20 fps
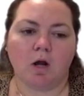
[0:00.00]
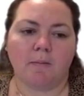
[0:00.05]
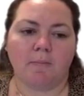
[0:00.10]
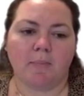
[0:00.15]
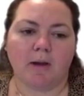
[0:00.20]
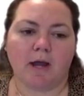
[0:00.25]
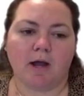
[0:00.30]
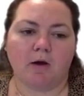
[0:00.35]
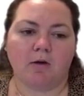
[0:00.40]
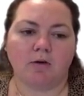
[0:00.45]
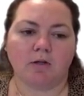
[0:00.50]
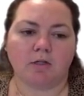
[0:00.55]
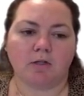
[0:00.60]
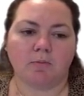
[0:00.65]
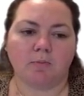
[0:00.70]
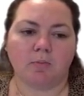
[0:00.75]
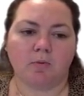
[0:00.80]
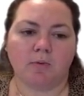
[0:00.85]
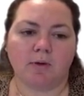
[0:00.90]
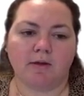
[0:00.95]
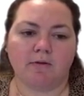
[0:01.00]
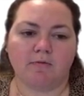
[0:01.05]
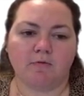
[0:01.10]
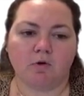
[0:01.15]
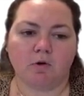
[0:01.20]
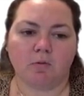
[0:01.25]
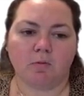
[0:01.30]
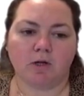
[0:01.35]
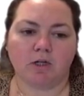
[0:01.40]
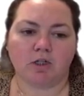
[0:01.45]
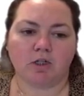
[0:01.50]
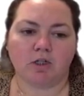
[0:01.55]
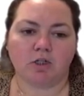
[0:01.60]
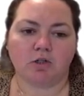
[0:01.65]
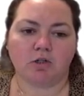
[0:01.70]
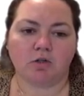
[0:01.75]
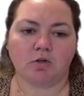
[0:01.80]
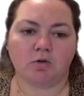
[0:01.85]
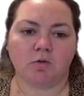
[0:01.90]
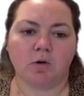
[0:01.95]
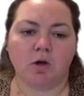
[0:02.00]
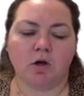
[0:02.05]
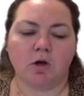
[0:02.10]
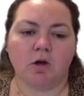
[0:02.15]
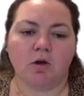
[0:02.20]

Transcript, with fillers: about 0.412,